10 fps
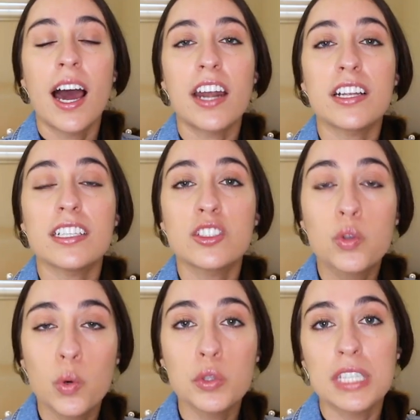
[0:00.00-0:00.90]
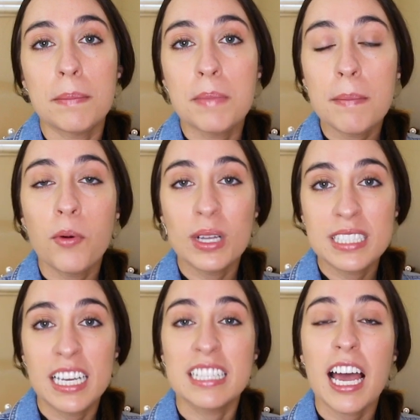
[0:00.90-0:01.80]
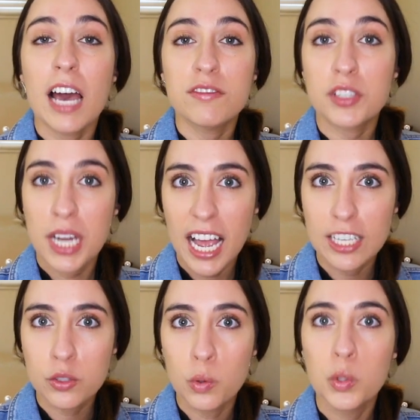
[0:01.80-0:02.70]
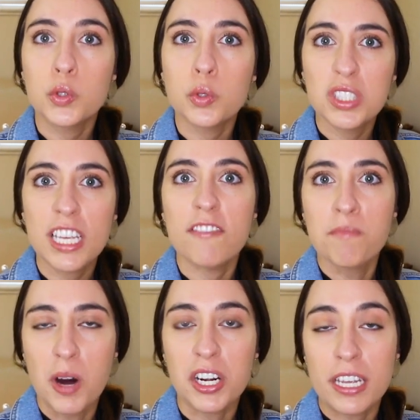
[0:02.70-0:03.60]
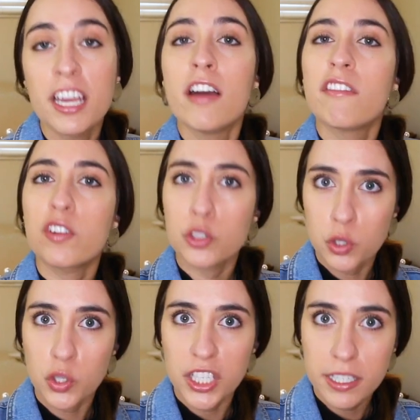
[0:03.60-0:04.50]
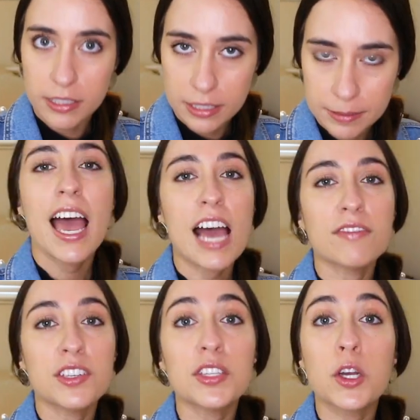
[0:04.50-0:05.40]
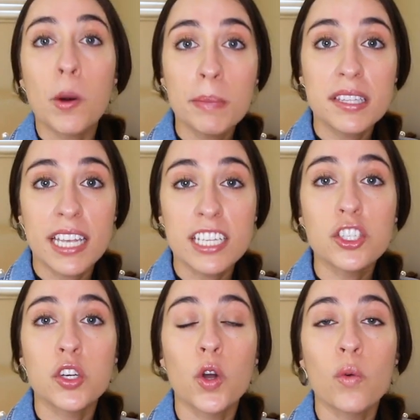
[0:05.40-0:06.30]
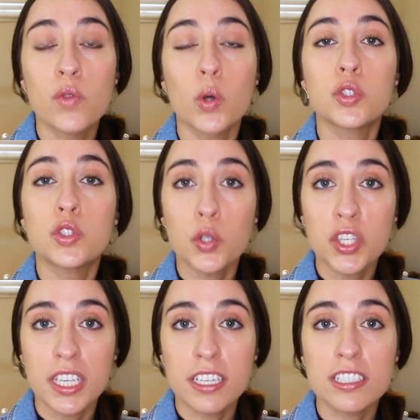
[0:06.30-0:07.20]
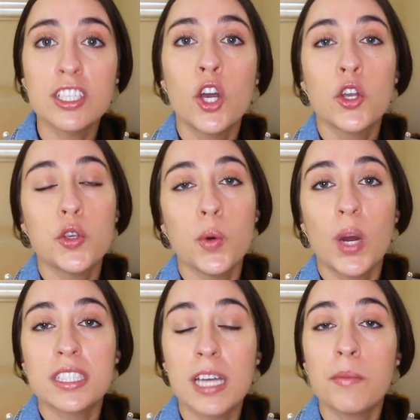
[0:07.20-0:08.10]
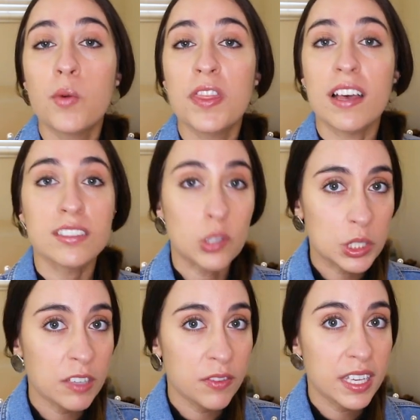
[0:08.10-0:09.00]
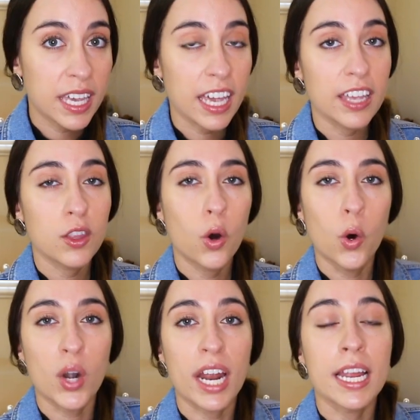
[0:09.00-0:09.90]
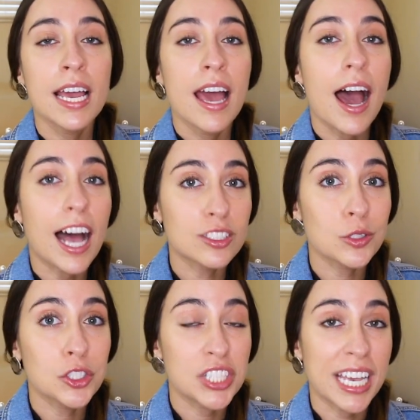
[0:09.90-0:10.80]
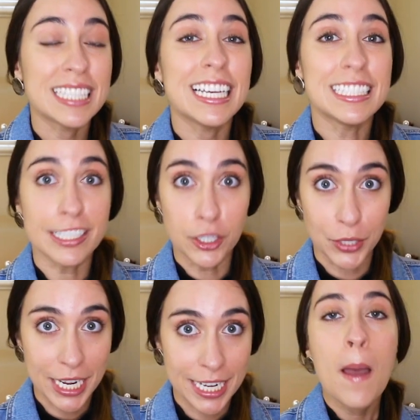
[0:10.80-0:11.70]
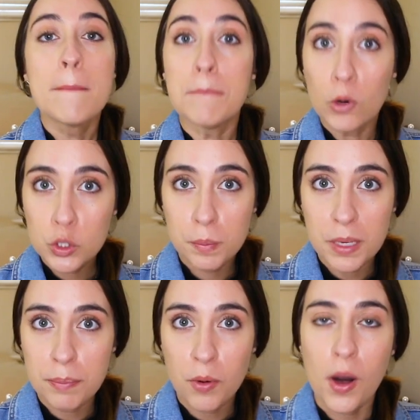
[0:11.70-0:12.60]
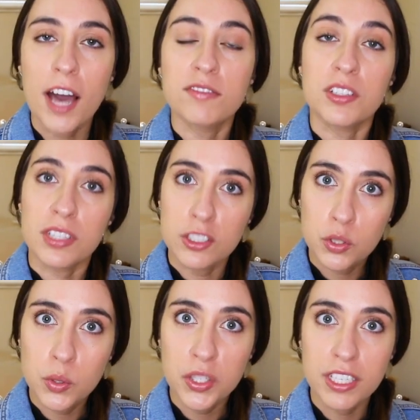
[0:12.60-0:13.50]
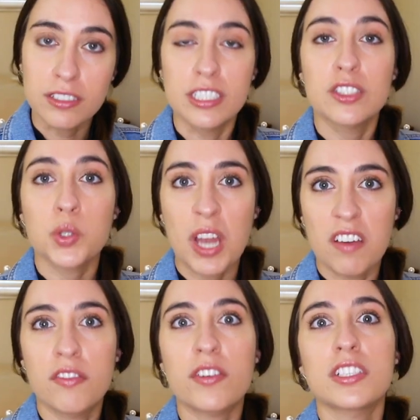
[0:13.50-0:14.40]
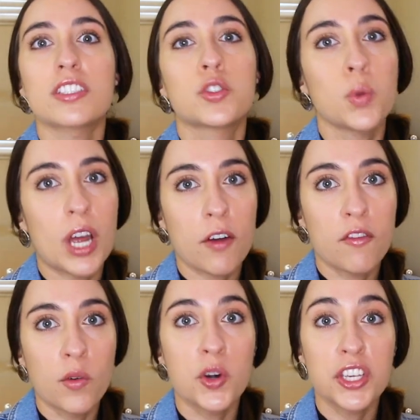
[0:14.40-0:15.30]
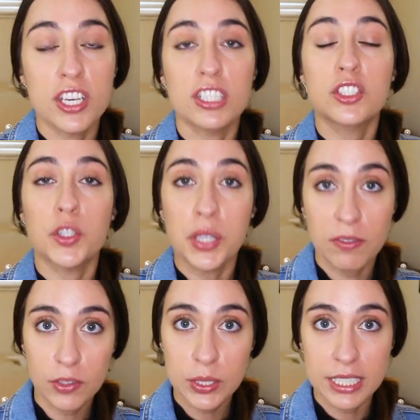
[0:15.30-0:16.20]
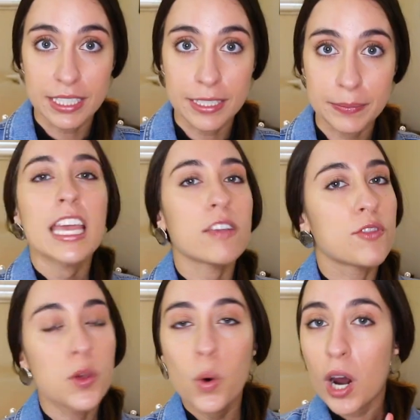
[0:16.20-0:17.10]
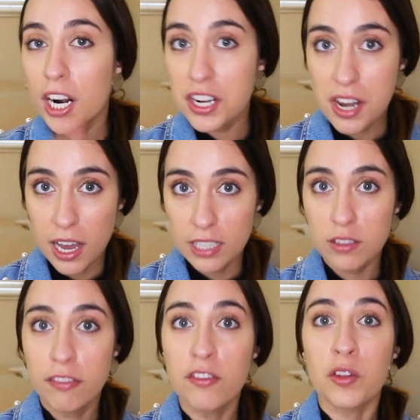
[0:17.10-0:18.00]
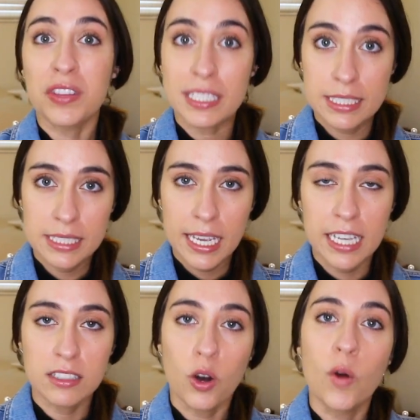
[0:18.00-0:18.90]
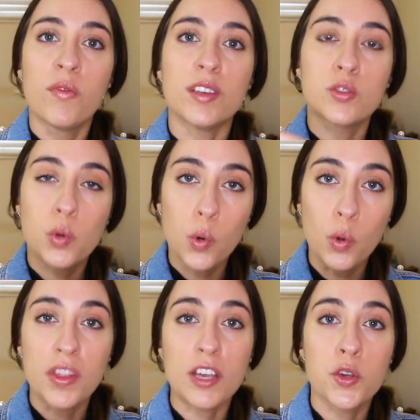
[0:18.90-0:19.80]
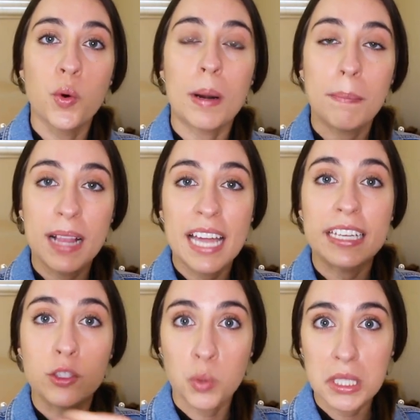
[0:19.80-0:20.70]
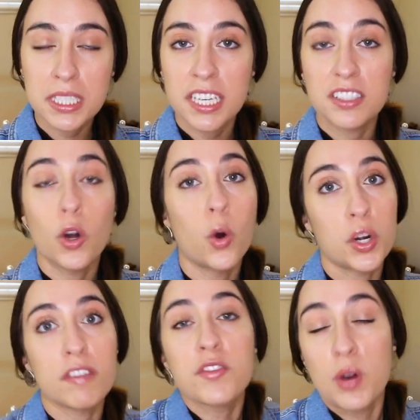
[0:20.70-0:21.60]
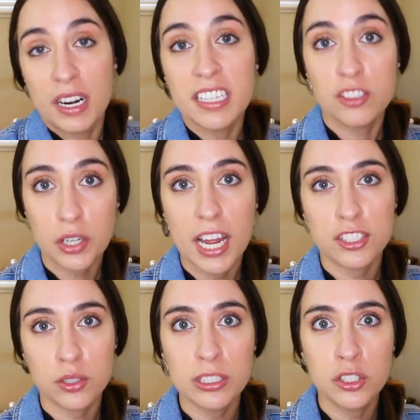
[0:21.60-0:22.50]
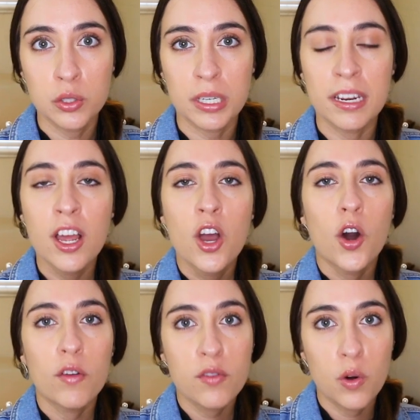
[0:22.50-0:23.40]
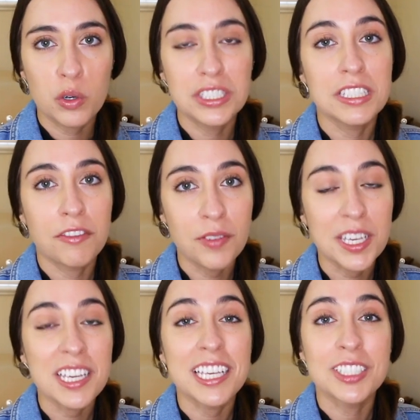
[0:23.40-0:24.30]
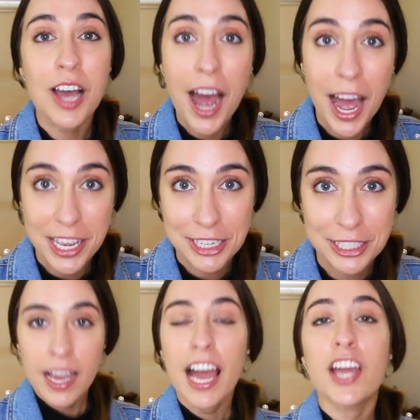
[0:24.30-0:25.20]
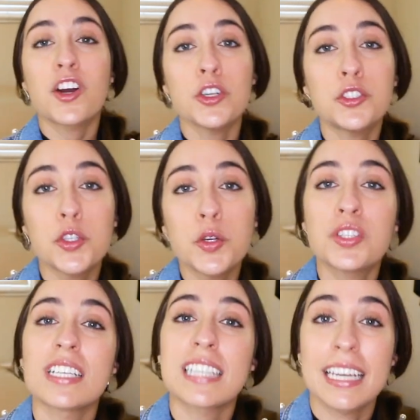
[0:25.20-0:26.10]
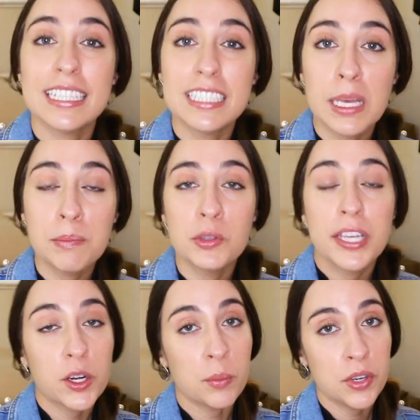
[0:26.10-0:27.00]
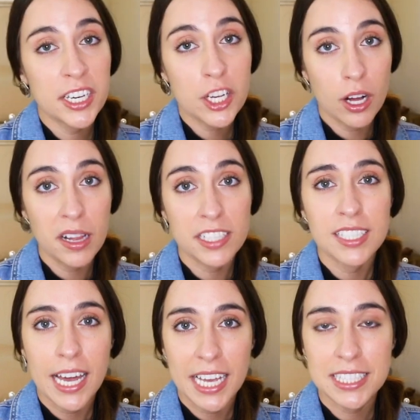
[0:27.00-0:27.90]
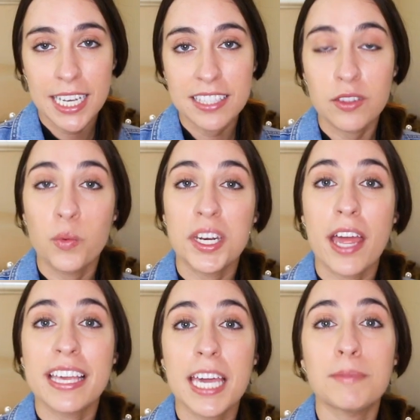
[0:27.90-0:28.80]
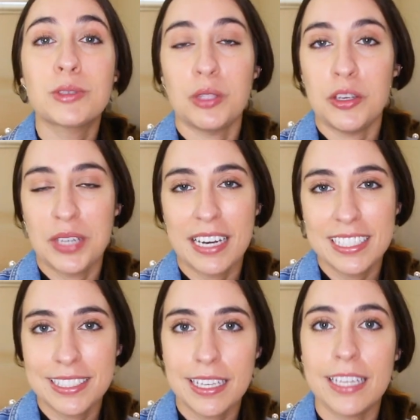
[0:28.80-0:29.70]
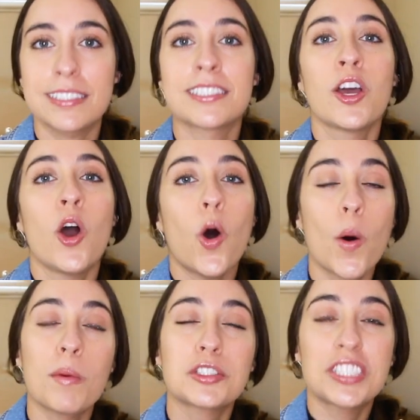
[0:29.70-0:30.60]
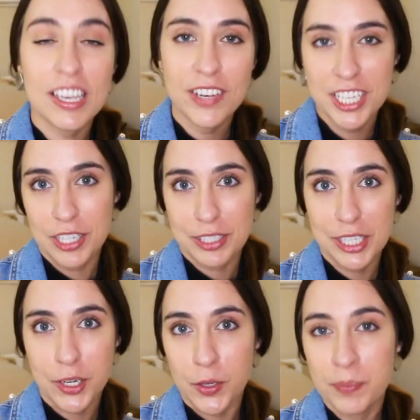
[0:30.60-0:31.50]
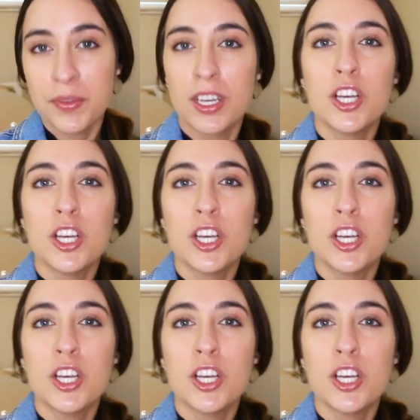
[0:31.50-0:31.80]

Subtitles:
are schools that people attend after high school to save money for 2 years. After the completion of those 2 years, you end up with a certificate or an associate degree. Most people after these 2 years transfer to a 4-year university. If you are not from the state of the school that you are planning to attend, or if you are an international student, of course the fee is higher. I'm going to use as an example the community college I attended when I came to the United States almost 7 years ago.